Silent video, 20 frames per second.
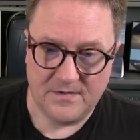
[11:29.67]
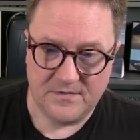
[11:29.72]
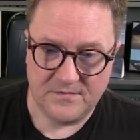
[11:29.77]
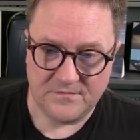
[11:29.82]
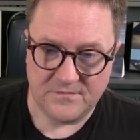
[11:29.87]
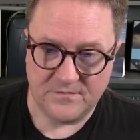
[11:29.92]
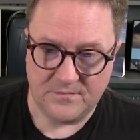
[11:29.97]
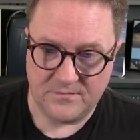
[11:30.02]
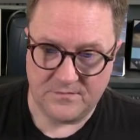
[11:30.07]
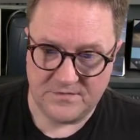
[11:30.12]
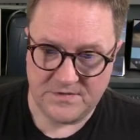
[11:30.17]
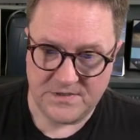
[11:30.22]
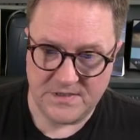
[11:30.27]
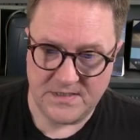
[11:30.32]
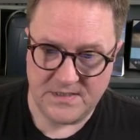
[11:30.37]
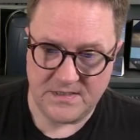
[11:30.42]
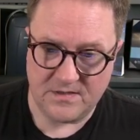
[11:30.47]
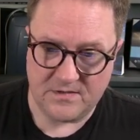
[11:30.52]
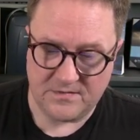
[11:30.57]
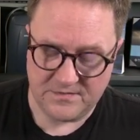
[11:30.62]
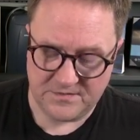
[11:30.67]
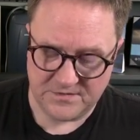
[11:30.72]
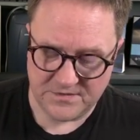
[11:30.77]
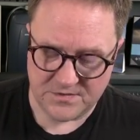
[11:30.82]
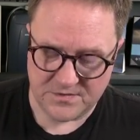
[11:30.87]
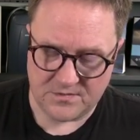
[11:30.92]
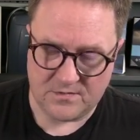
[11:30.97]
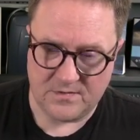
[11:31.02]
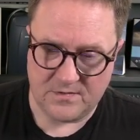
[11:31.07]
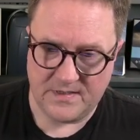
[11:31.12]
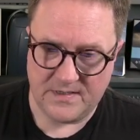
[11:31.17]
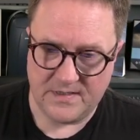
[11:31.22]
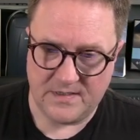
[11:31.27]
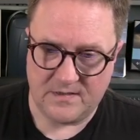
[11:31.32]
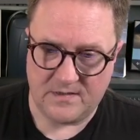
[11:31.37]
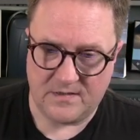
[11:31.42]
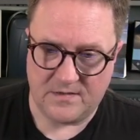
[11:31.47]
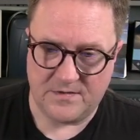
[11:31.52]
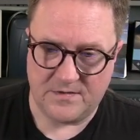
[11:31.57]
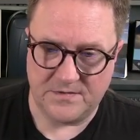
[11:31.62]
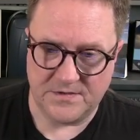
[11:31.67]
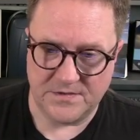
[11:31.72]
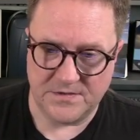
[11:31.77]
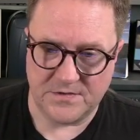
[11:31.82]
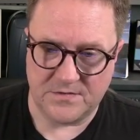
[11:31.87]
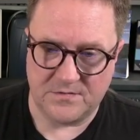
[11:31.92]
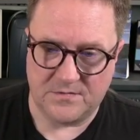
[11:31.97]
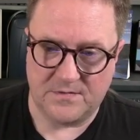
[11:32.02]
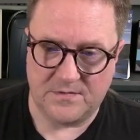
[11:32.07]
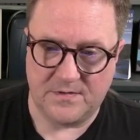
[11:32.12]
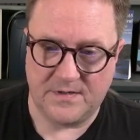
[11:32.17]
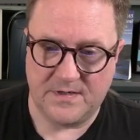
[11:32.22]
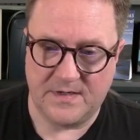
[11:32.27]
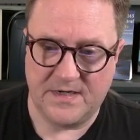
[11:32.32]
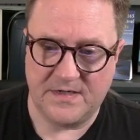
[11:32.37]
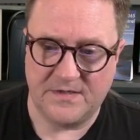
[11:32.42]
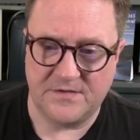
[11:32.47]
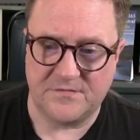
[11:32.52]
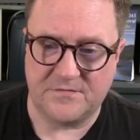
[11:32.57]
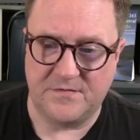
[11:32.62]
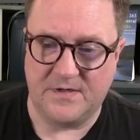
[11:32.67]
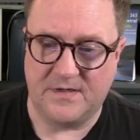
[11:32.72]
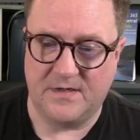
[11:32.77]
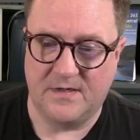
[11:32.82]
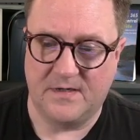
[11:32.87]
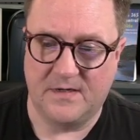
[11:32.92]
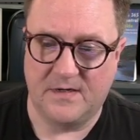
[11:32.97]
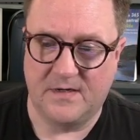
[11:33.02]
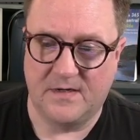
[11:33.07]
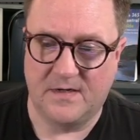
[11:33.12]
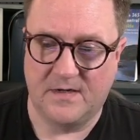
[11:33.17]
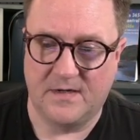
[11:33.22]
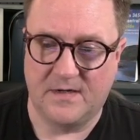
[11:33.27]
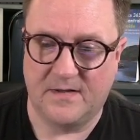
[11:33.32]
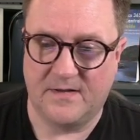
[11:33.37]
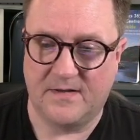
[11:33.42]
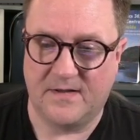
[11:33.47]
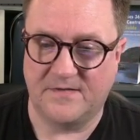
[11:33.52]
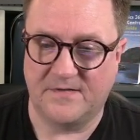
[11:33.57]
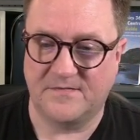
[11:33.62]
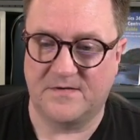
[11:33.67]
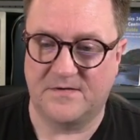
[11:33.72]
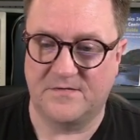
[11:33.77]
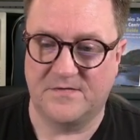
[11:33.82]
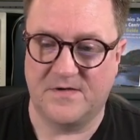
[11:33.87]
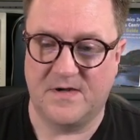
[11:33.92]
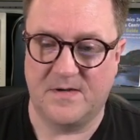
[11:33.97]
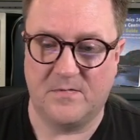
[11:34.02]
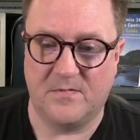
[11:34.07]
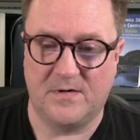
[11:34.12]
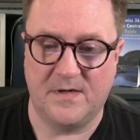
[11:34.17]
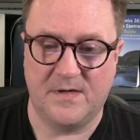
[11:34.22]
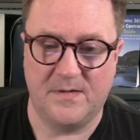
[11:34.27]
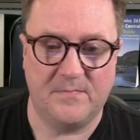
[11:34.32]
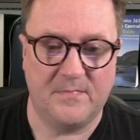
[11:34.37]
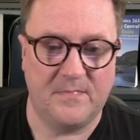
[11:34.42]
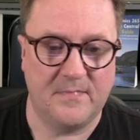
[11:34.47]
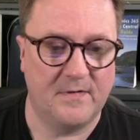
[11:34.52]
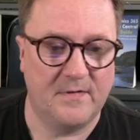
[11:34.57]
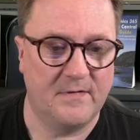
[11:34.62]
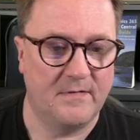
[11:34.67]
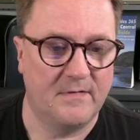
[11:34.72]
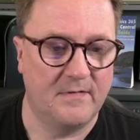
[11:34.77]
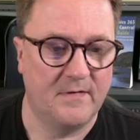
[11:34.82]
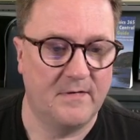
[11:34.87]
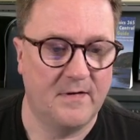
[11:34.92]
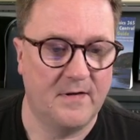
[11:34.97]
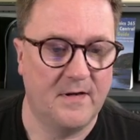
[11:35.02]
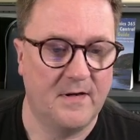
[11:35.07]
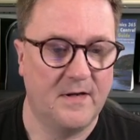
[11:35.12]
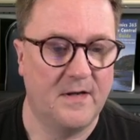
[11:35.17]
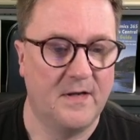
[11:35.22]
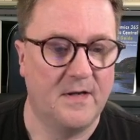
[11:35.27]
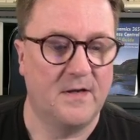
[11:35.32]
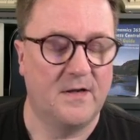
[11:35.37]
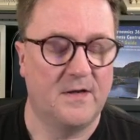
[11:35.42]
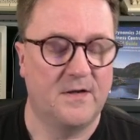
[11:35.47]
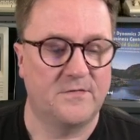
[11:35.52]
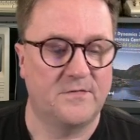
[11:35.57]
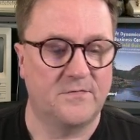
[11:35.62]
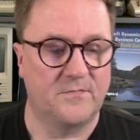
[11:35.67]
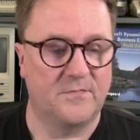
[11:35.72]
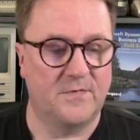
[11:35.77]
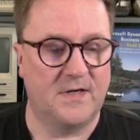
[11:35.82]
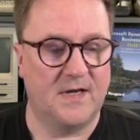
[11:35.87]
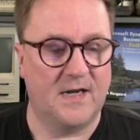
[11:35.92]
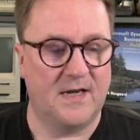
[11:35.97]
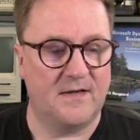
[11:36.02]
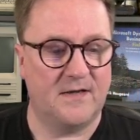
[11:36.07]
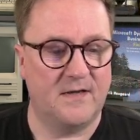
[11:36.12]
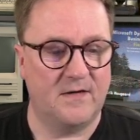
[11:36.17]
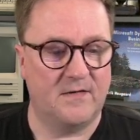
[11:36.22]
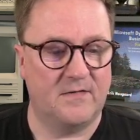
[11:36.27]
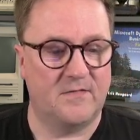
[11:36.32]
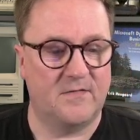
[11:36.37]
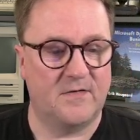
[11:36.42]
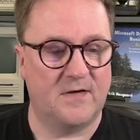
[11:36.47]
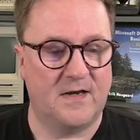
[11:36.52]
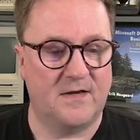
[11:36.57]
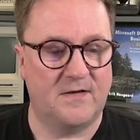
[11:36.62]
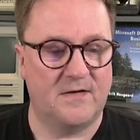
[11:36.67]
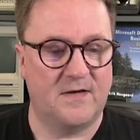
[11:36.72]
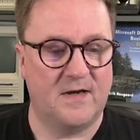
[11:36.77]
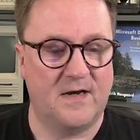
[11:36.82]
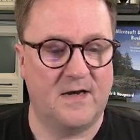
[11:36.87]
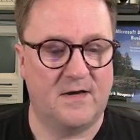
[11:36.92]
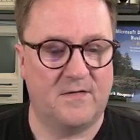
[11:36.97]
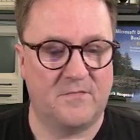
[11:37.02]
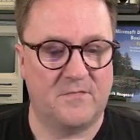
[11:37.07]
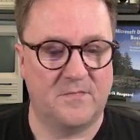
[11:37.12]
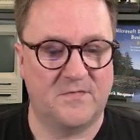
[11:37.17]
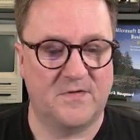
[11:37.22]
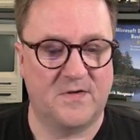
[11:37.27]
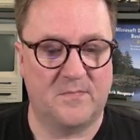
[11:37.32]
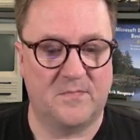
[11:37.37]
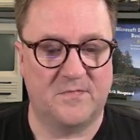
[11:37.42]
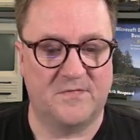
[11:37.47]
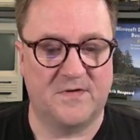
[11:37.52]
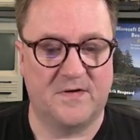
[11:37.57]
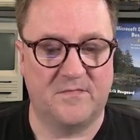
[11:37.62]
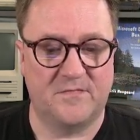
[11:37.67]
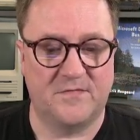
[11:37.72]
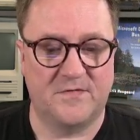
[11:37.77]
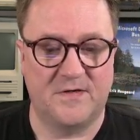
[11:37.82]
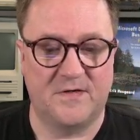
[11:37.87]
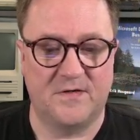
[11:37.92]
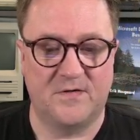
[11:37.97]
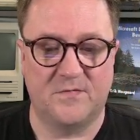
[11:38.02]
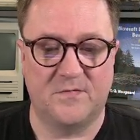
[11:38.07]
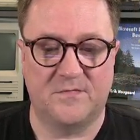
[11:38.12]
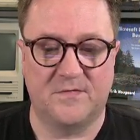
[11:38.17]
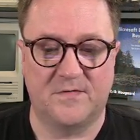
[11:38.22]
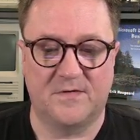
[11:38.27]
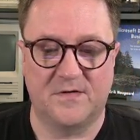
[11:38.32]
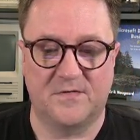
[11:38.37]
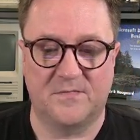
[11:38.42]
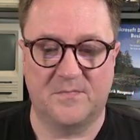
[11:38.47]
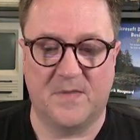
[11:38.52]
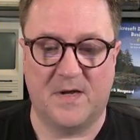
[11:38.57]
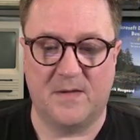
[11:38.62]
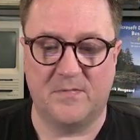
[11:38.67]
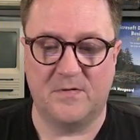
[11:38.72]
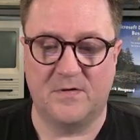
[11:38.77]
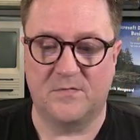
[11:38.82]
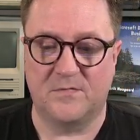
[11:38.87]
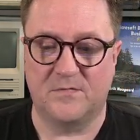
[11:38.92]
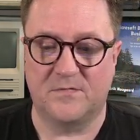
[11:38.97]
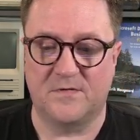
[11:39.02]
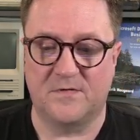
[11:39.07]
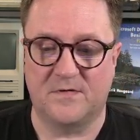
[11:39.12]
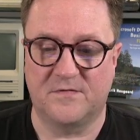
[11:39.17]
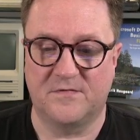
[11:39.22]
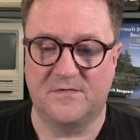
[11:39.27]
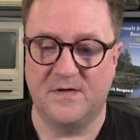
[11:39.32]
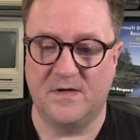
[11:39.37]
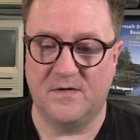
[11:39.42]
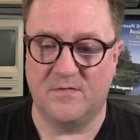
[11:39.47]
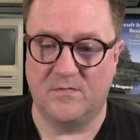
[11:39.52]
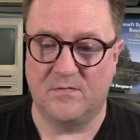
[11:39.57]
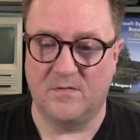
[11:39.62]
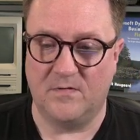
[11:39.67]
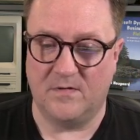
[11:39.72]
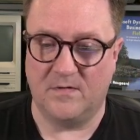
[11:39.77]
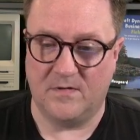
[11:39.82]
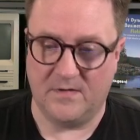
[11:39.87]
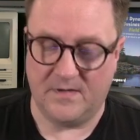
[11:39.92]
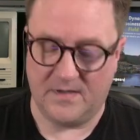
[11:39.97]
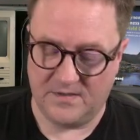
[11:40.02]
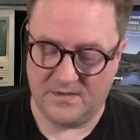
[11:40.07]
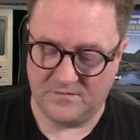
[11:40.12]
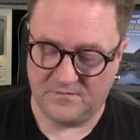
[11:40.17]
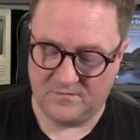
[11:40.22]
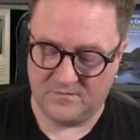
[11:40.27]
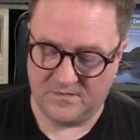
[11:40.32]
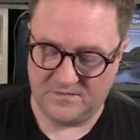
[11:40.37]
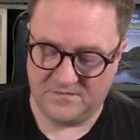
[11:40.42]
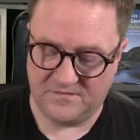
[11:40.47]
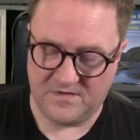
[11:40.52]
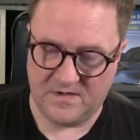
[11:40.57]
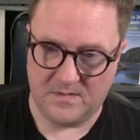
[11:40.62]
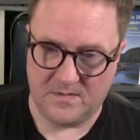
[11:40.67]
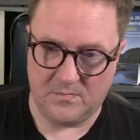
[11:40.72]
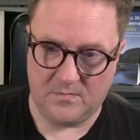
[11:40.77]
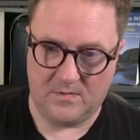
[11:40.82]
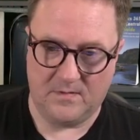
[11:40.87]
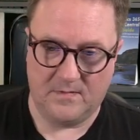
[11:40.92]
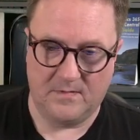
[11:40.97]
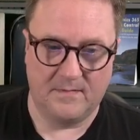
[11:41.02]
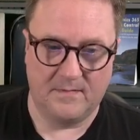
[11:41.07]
So G underscore L underscore entry, that's our table name. So we get the get data from table 17 using this mapping, using SQL into this table.